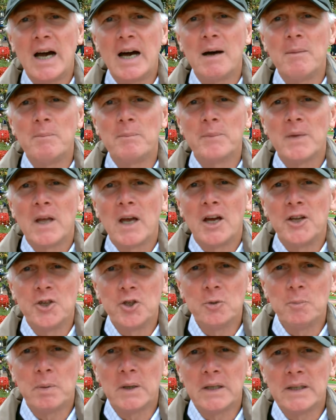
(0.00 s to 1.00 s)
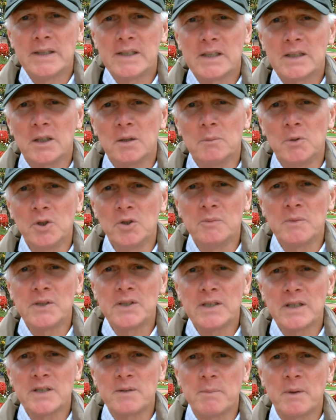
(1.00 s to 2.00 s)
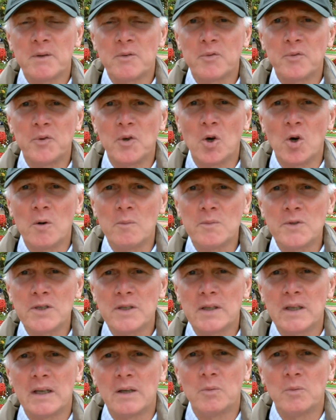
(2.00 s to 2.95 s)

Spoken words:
A new political movement has been formed